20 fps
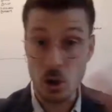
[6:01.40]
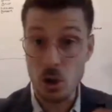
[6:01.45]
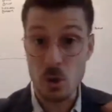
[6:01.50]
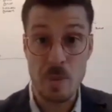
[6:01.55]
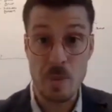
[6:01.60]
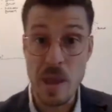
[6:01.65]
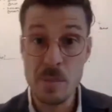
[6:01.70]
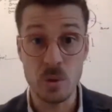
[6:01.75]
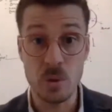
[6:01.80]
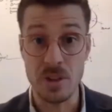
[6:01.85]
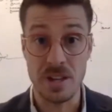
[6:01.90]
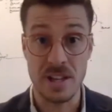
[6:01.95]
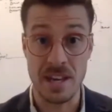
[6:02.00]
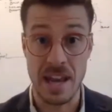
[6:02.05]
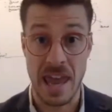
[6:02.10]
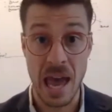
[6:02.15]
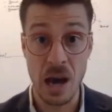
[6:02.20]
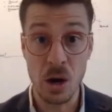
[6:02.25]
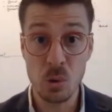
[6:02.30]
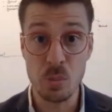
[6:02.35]
of people that can
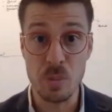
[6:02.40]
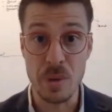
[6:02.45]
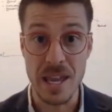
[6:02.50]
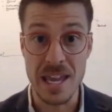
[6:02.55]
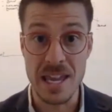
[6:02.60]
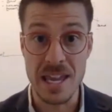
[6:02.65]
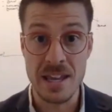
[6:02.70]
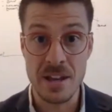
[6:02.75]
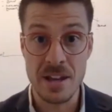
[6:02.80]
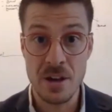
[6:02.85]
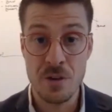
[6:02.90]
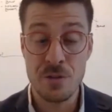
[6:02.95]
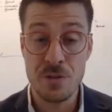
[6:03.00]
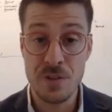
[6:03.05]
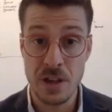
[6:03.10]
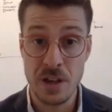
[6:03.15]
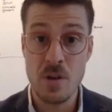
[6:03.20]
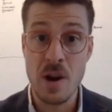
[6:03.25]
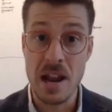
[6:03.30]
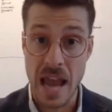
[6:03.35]
help me
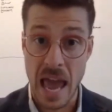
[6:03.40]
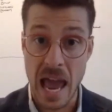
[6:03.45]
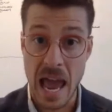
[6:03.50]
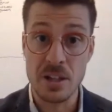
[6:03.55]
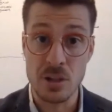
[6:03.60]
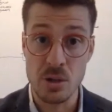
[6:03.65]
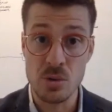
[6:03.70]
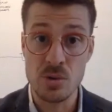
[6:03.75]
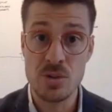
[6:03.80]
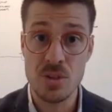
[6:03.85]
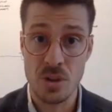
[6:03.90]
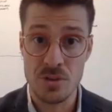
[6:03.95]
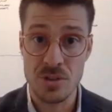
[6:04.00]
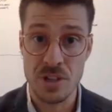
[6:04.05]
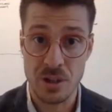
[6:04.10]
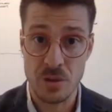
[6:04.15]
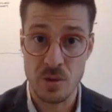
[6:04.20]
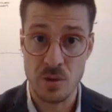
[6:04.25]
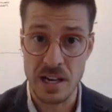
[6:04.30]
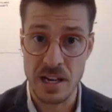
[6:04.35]
figure out how to use those
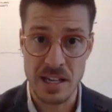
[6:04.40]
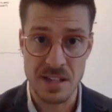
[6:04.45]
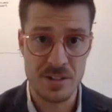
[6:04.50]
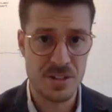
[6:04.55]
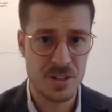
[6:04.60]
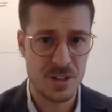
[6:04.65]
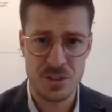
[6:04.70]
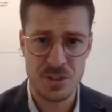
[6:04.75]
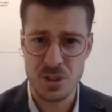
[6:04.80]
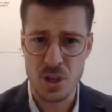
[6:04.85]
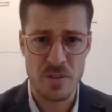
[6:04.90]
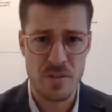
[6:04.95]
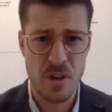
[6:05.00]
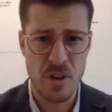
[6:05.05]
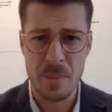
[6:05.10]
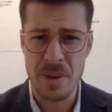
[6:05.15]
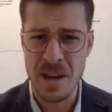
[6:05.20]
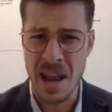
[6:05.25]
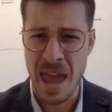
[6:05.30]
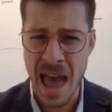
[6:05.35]
ingredients to serve
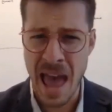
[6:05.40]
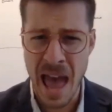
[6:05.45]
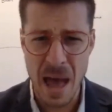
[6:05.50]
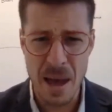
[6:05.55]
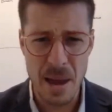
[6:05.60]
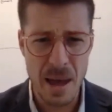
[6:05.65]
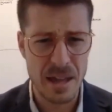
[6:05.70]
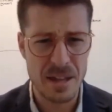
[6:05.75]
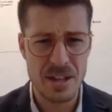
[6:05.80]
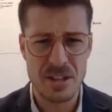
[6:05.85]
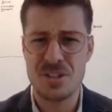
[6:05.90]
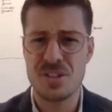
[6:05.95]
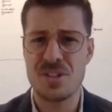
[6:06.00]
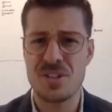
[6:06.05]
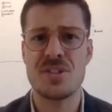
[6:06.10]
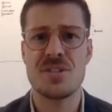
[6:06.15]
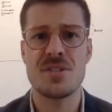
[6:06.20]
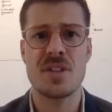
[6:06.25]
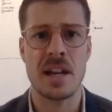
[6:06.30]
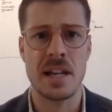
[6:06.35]
up a
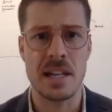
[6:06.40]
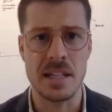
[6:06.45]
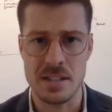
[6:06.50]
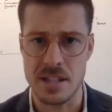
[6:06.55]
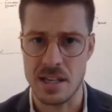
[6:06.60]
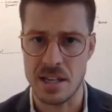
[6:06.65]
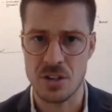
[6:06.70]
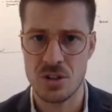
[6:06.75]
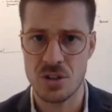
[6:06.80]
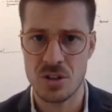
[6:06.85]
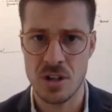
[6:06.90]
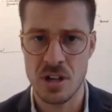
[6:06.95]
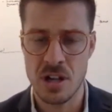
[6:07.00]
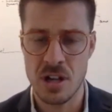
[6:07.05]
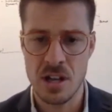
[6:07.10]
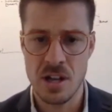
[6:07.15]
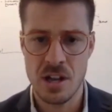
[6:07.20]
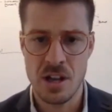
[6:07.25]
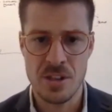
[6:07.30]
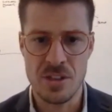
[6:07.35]
stunning dish
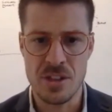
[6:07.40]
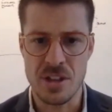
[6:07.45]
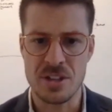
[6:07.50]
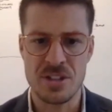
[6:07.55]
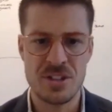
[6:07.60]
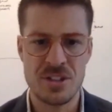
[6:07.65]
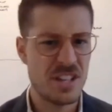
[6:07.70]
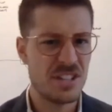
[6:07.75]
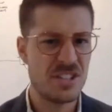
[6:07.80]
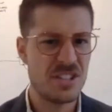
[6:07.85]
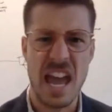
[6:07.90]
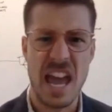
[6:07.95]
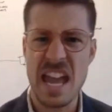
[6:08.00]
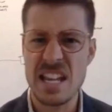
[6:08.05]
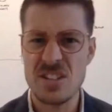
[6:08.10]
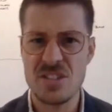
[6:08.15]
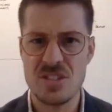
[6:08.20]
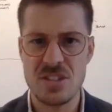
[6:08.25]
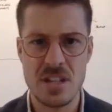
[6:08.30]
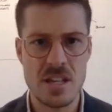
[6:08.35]
that's
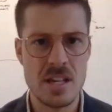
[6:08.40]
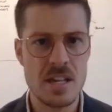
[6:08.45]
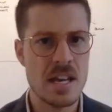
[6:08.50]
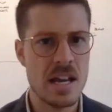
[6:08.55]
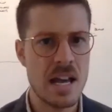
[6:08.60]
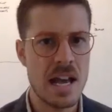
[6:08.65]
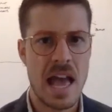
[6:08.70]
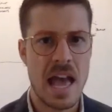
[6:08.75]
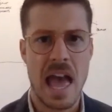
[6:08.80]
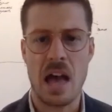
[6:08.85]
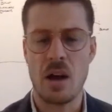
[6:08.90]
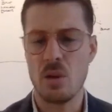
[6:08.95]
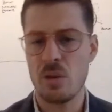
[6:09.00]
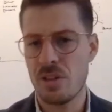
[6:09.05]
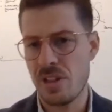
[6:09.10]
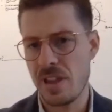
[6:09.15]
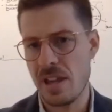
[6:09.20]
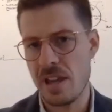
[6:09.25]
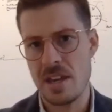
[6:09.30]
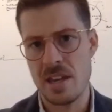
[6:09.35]
tasty,
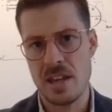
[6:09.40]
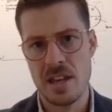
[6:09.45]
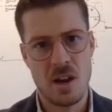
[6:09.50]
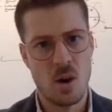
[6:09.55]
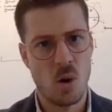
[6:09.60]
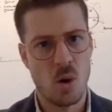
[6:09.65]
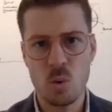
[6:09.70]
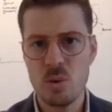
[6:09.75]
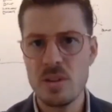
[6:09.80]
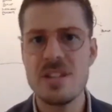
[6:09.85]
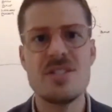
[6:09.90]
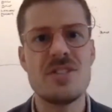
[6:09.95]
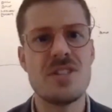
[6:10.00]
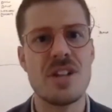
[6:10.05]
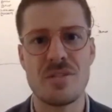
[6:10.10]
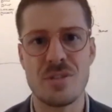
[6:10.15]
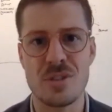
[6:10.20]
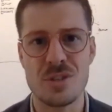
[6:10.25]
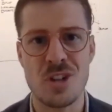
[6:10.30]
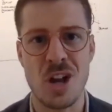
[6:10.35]
healthy, all these
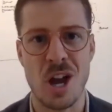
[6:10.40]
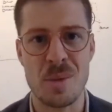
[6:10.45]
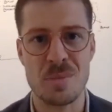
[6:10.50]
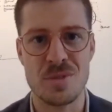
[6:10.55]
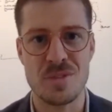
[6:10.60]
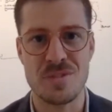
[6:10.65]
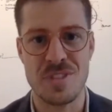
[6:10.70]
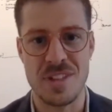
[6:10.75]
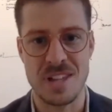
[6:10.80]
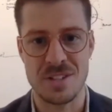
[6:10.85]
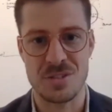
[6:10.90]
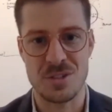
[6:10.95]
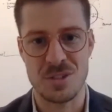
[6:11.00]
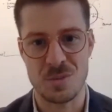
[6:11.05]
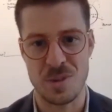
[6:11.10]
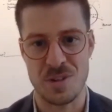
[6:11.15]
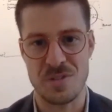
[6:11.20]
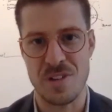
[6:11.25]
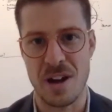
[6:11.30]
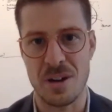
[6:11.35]
different types of things that
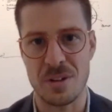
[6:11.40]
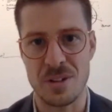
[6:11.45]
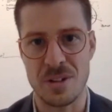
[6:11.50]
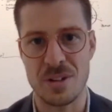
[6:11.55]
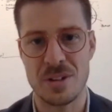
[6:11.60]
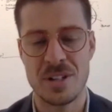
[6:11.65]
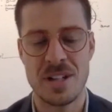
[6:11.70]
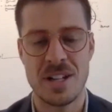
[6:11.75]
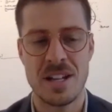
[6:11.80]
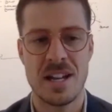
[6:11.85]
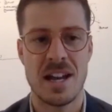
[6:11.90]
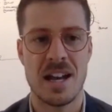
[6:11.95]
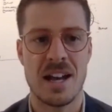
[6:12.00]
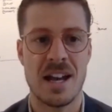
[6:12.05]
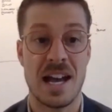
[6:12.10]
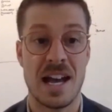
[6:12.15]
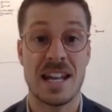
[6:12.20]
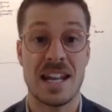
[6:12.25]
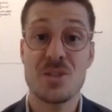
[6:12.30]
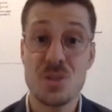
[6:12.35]
we value.
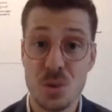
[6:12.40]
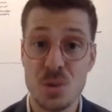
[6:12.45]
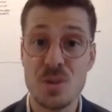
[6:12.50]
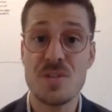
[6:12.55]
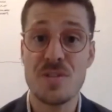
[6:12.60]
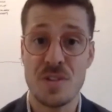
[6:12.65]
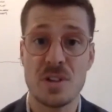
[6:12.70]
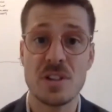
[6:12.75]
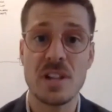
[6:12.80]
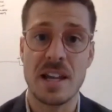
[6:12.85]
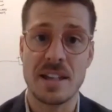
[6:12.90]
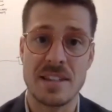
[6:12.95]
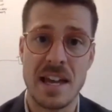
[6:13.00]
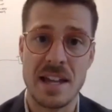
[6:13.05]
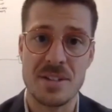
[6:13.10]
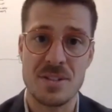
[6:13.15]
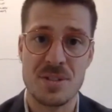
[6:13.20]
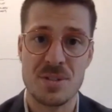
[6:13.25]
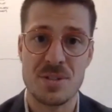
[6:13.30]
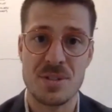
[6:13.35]
And I sort of feel like
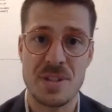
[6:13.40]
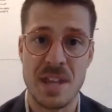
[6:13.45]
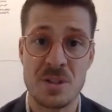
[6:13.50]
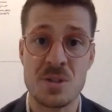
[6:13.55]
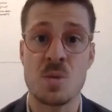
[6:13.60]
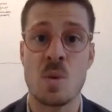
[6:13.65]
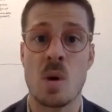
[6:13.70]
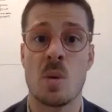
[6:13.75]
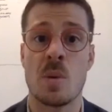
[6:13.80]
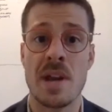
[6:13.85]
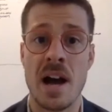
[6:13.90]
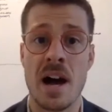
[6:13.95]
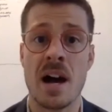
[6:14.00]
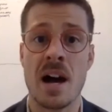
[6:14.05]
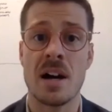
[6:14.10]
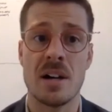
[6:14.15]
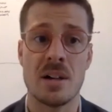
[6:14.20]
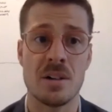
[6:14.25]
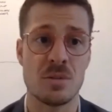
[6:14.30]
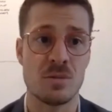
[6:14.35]
that's where we
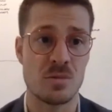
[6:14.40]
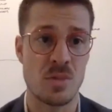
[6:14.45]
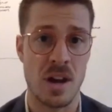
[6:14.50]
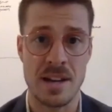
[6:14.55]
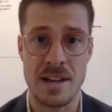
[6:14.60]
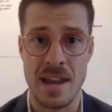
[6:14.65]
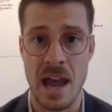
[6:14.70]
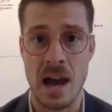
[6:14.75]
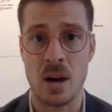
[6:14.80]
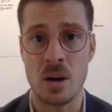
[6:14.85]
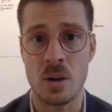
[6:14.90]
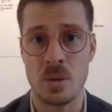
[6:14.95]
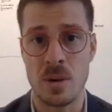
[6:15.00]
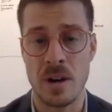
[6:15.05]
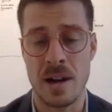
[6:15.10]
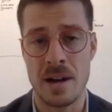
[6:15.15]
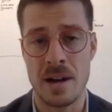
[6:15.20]
are right now